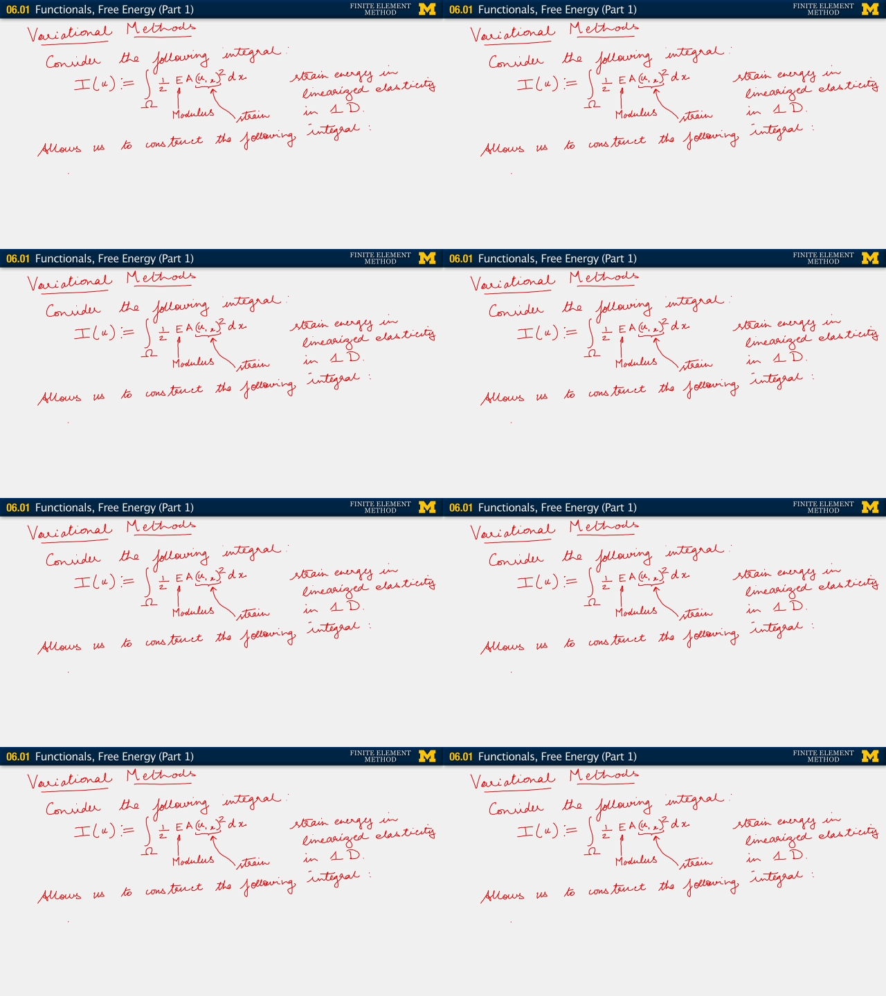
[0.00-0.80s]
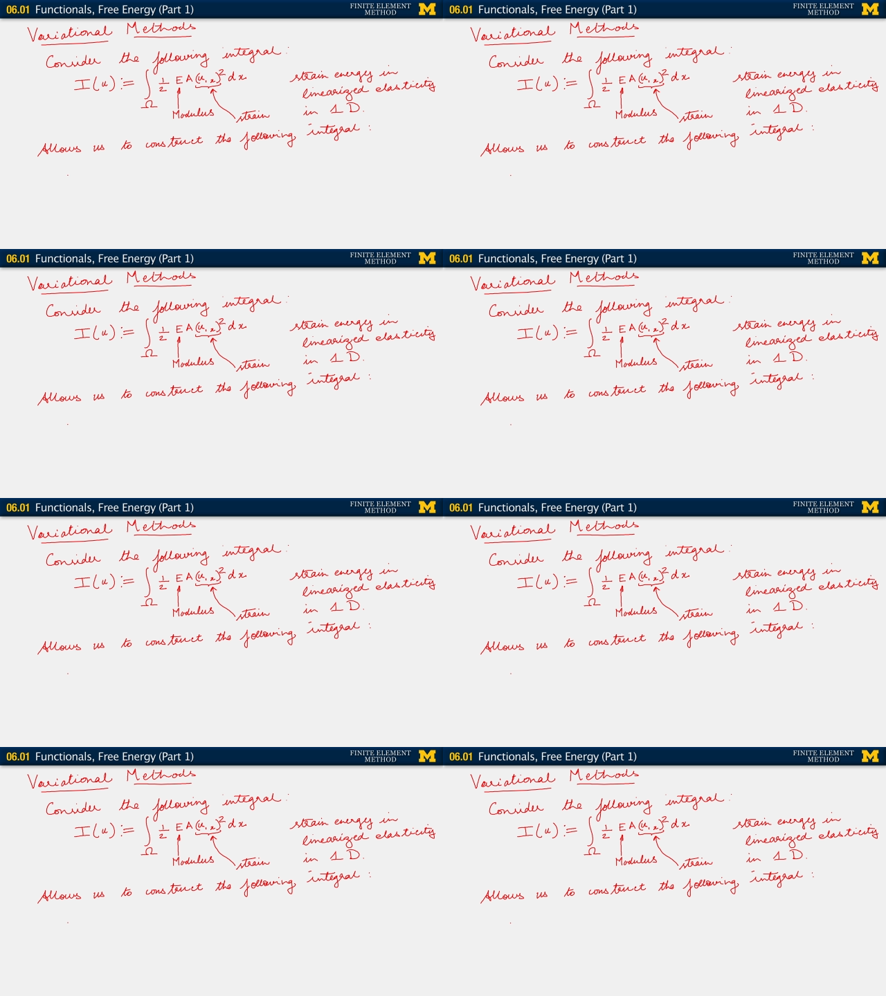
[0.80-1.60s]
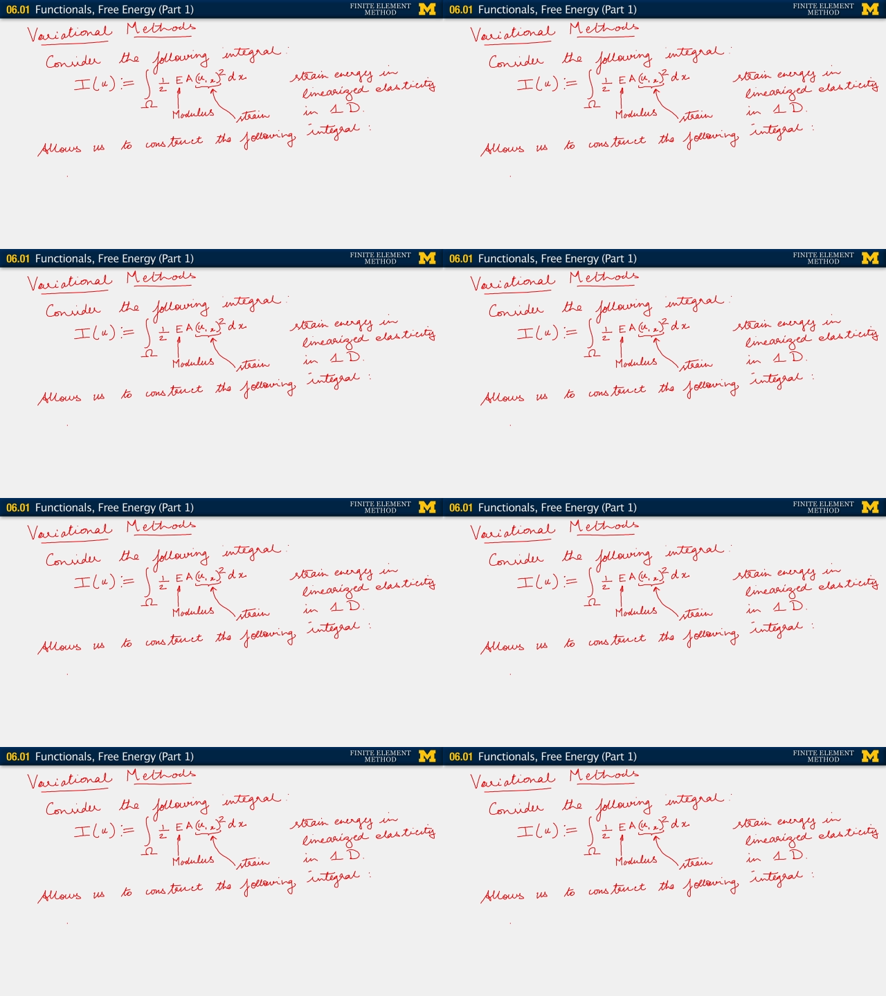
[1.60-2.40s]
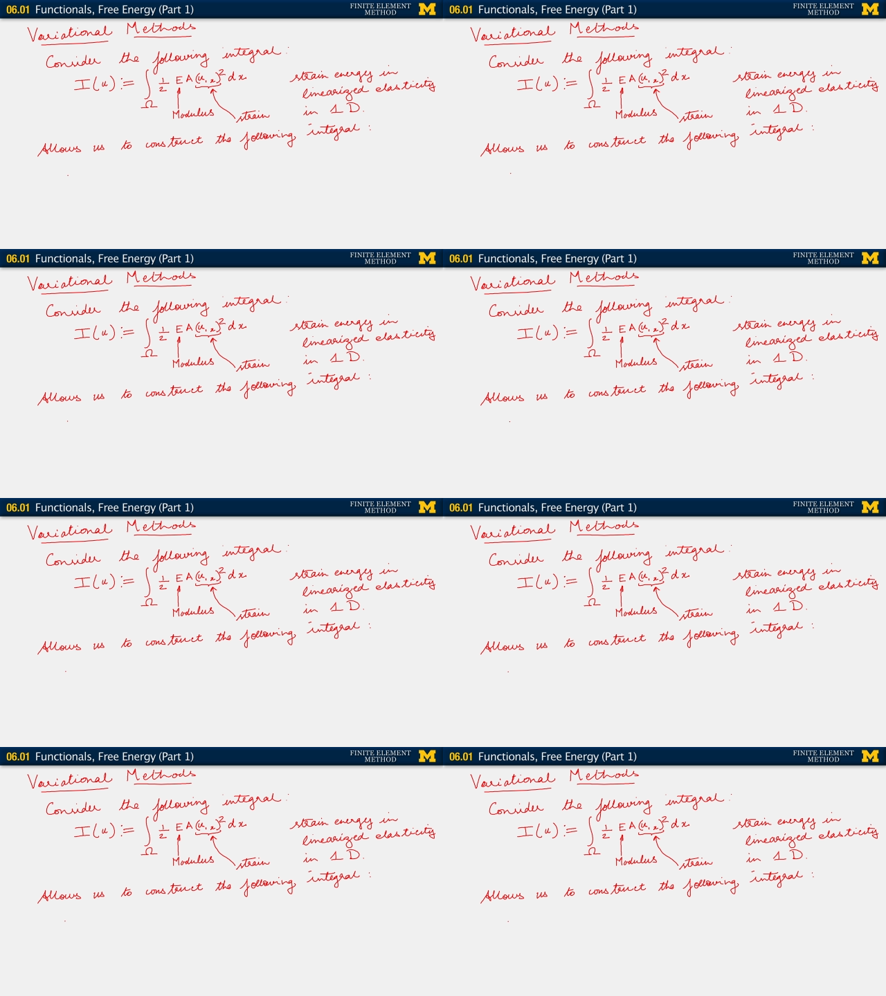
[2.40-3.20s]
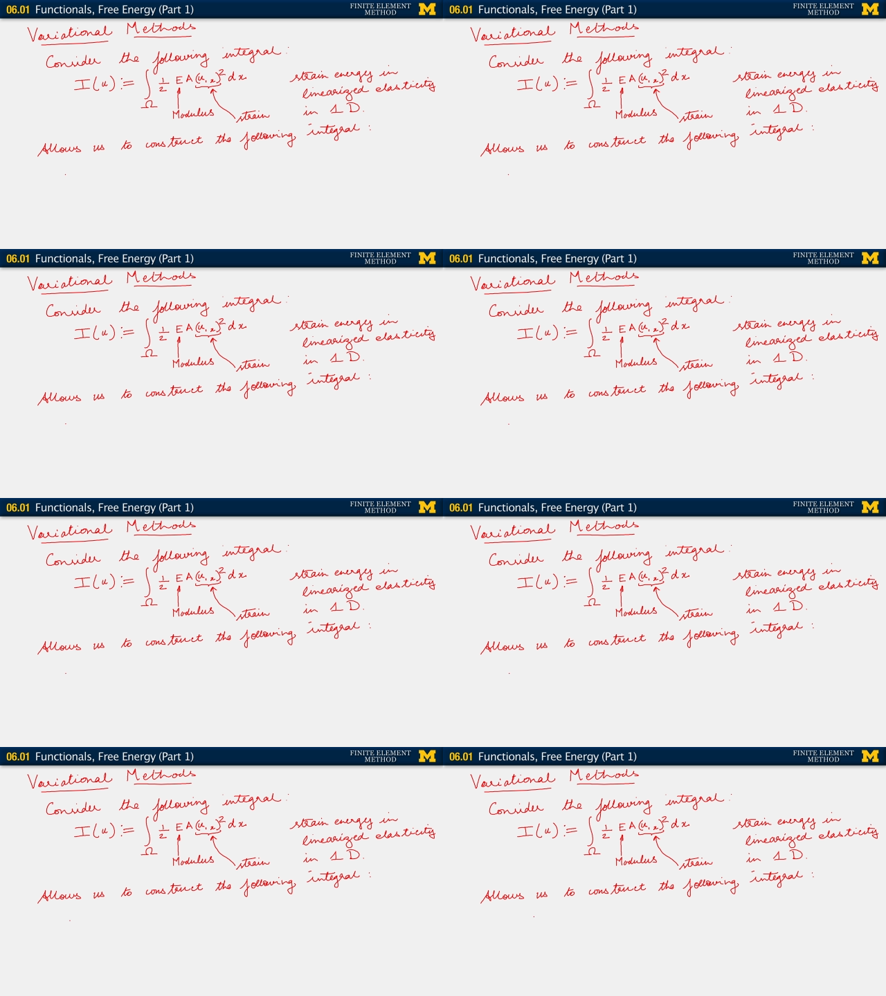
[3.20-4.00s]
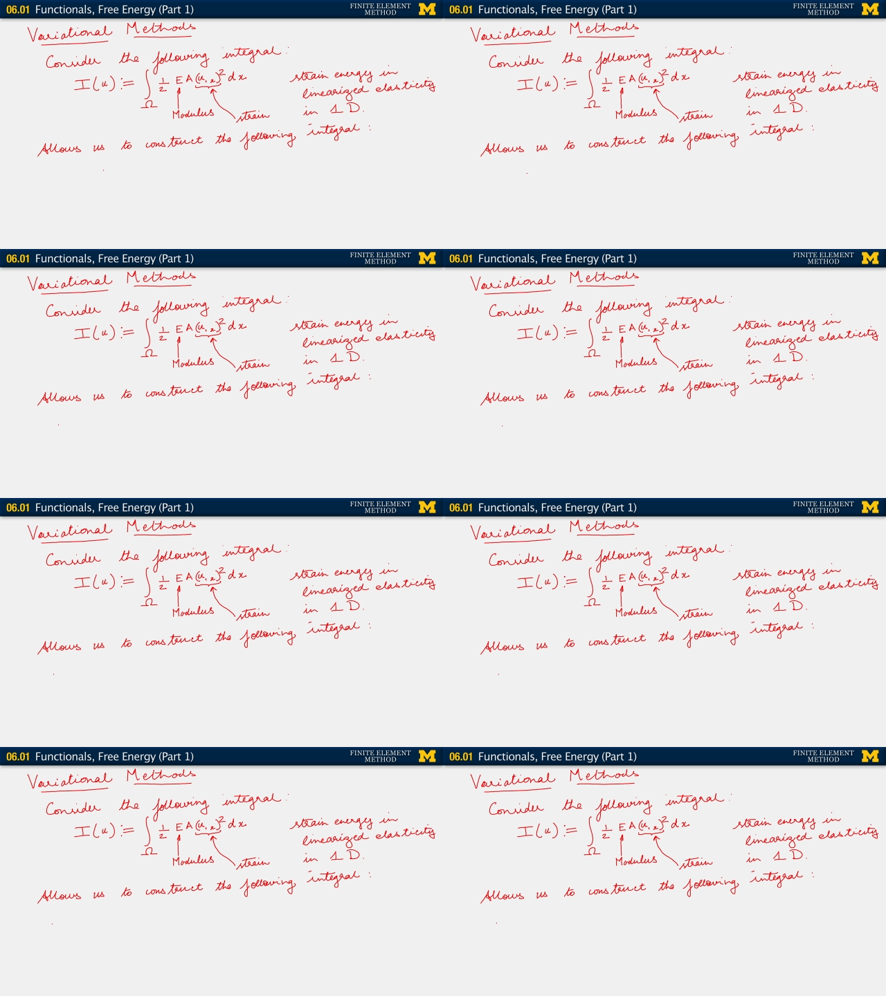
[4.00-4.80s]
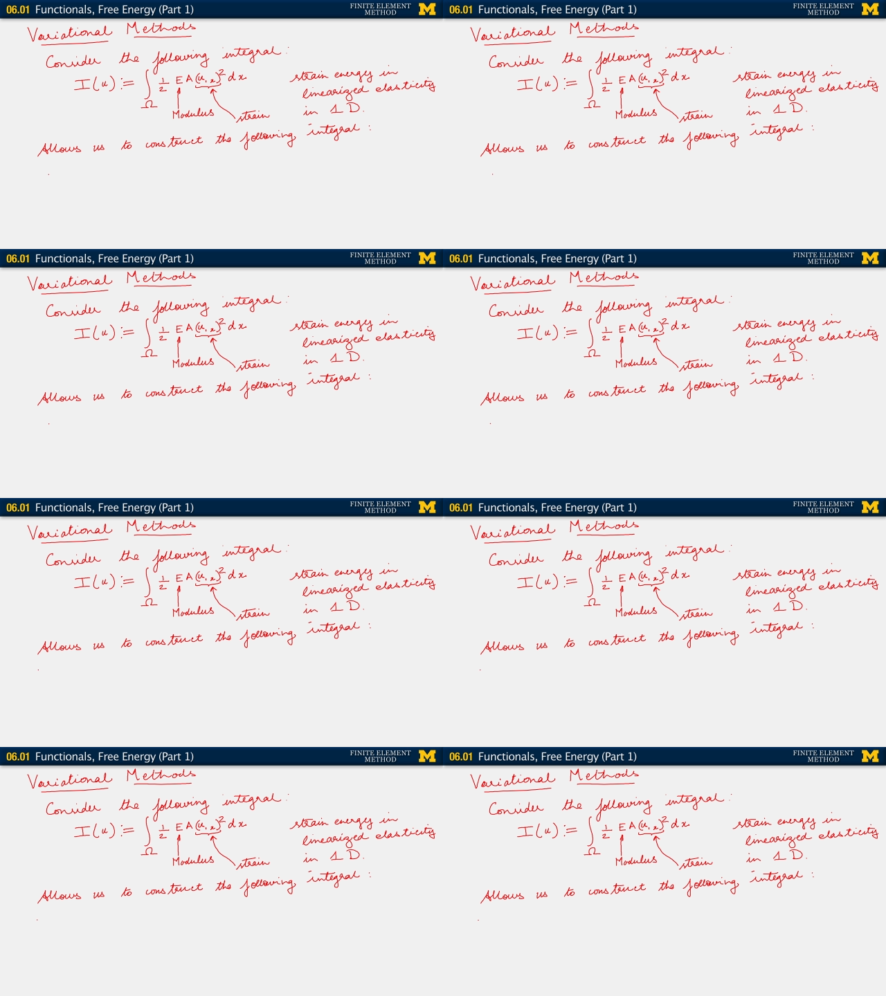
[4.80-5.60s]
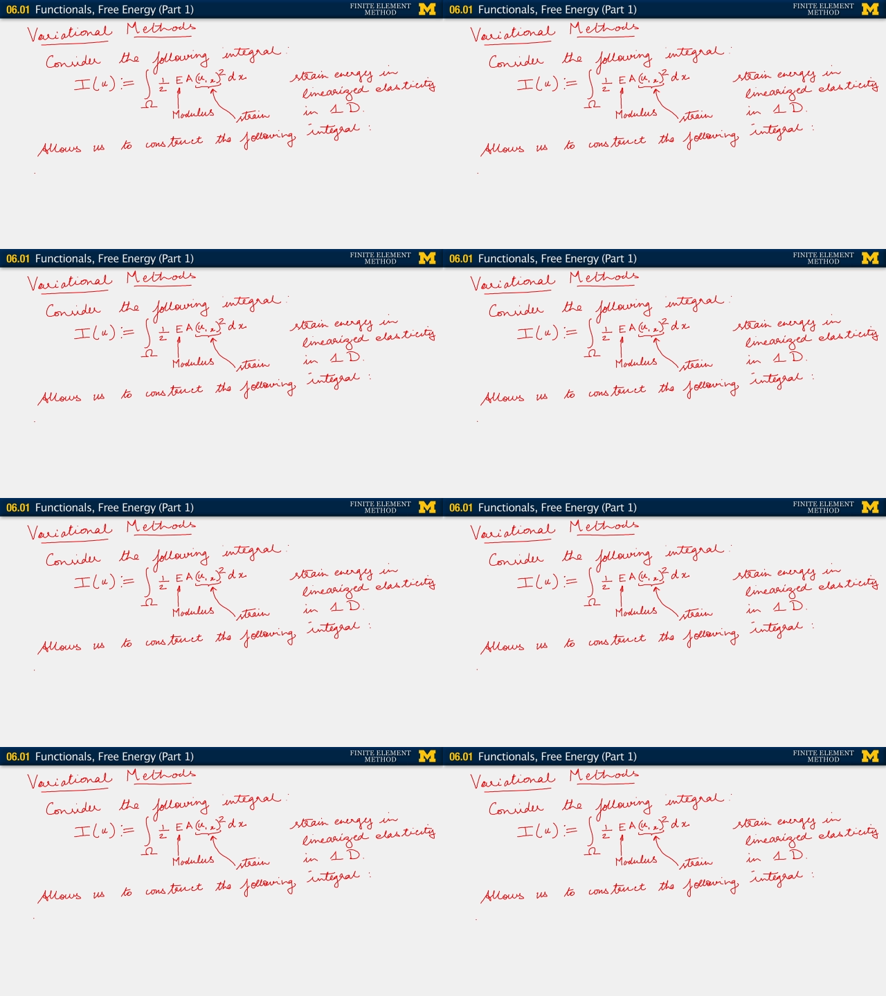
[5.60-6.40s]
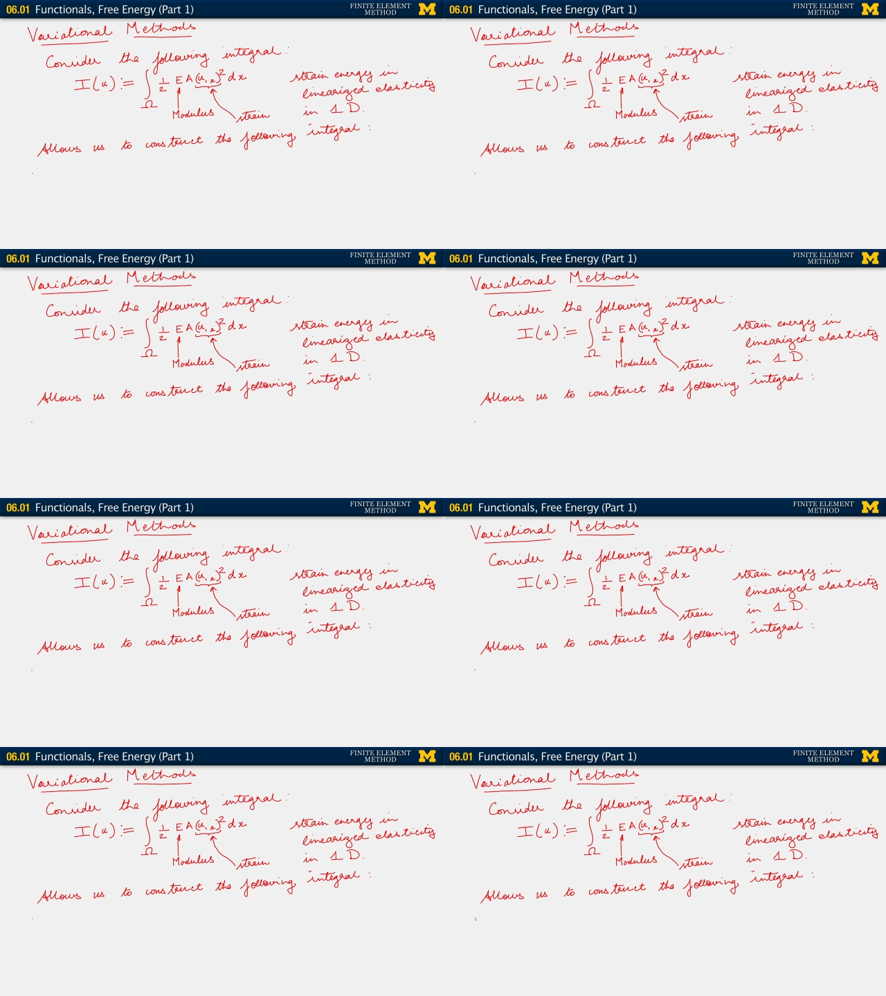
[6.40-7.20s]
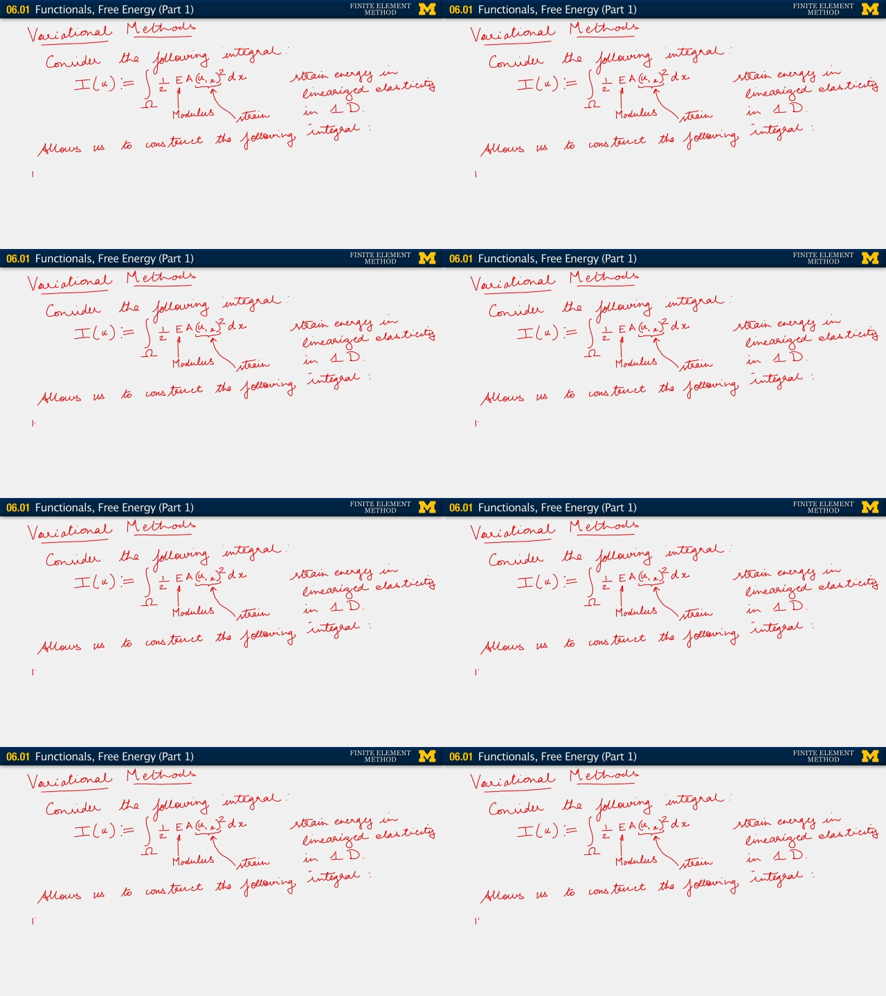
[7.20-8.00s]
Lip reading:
Nobody's mouth can be seen.